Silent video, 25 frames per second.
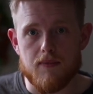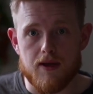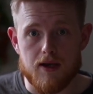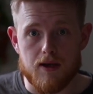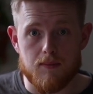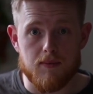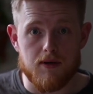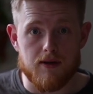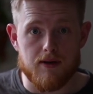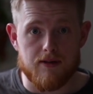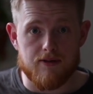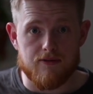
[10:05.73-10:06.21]

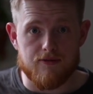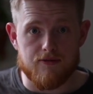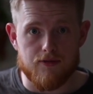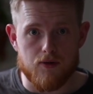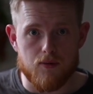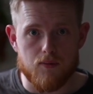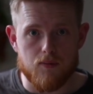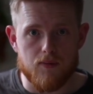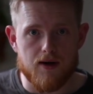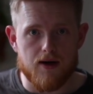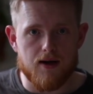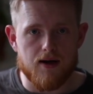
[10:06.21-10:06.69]
minimalist
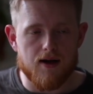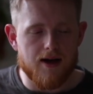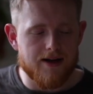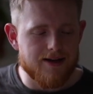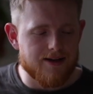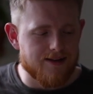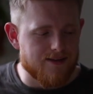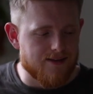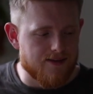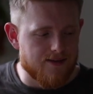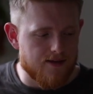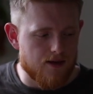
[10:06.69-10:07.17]
footwear,
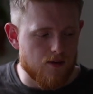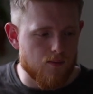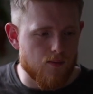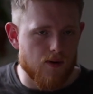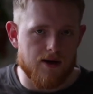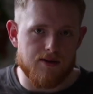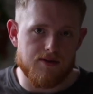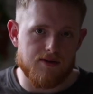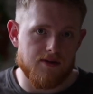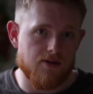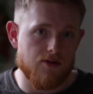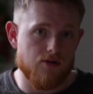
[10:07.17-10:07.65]
I can see
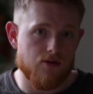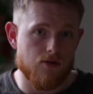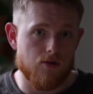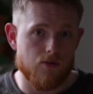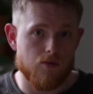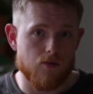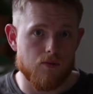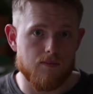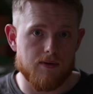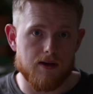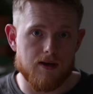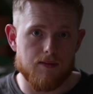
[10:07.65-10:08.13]
why these
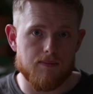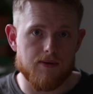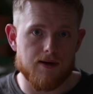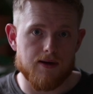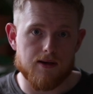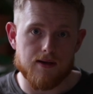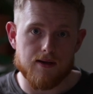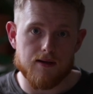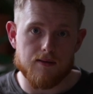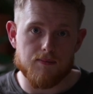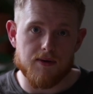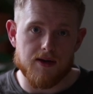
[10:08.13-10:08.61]
shoes would be
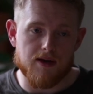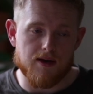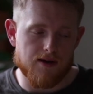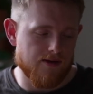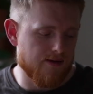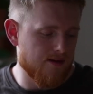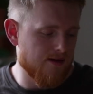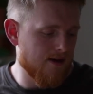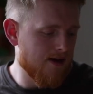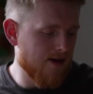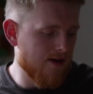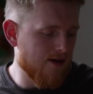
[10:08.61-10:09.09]
appealing
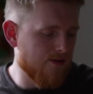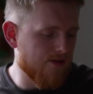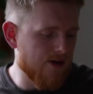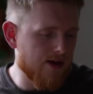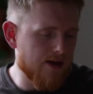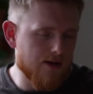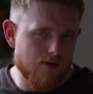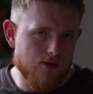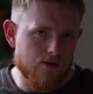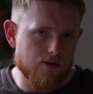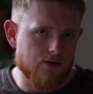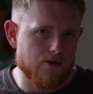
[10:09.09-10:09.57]
because
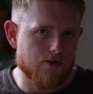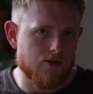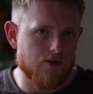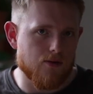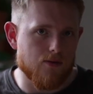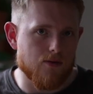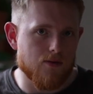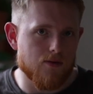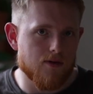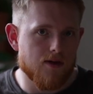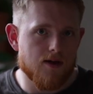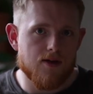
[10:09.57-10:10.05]
they look
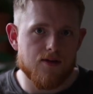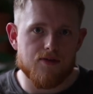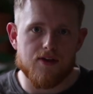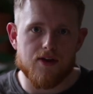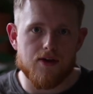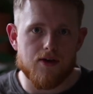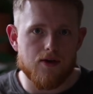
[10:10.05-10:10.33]
cool,